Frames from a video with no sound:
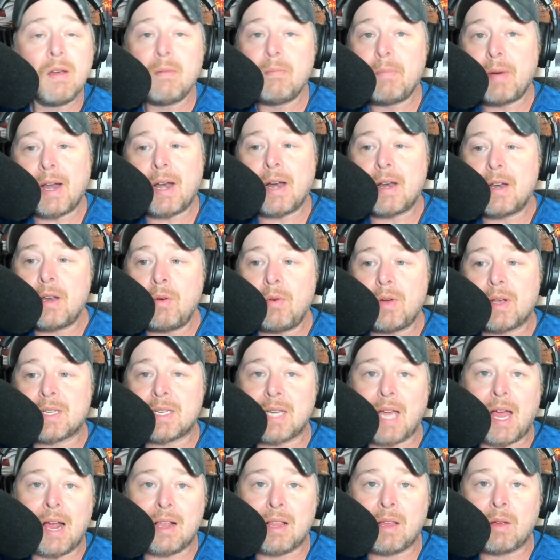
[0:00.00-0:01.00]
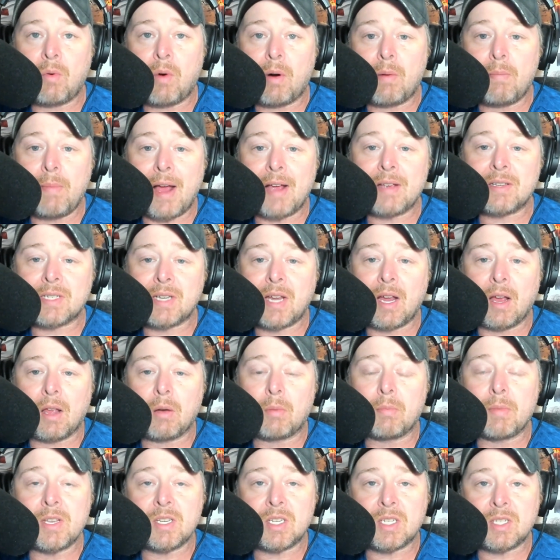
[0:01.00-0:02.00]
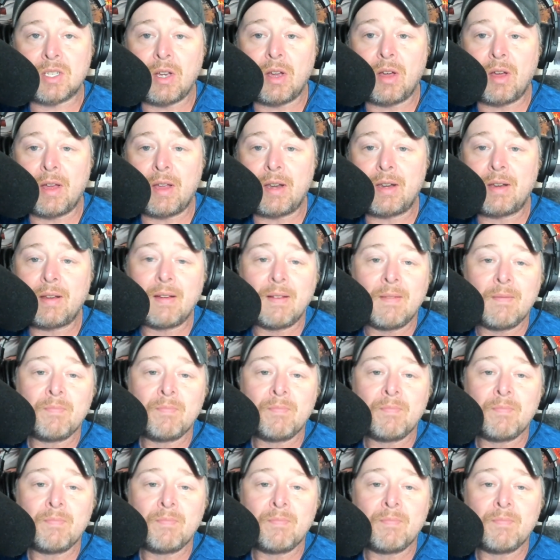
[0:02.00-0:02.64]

But I knew exactly where Max Kellerman stood.